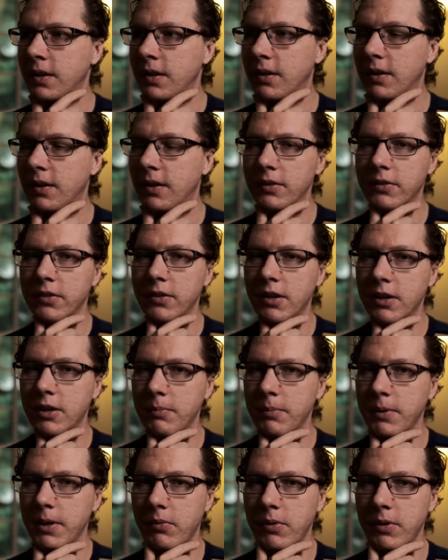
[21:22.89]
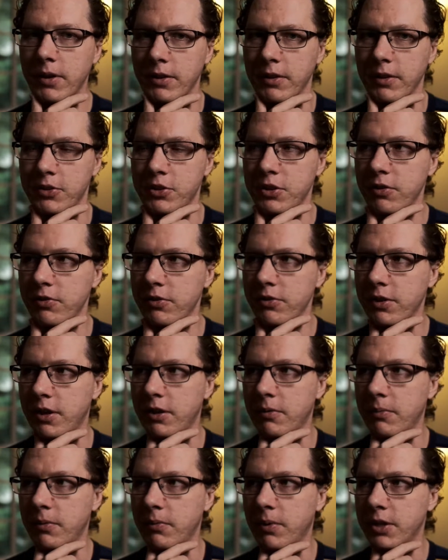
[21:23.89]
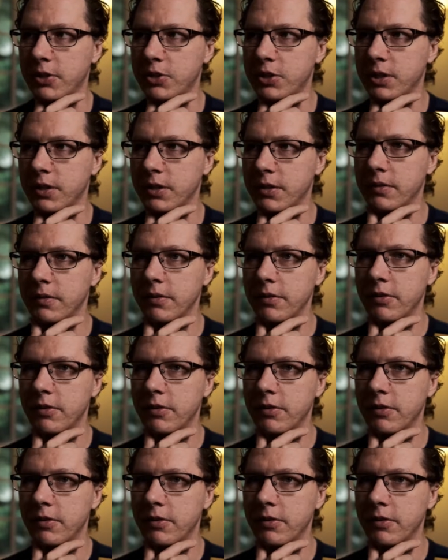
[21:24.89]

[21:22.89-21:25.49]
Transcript: I'll talk about one of the shows that I've been watching.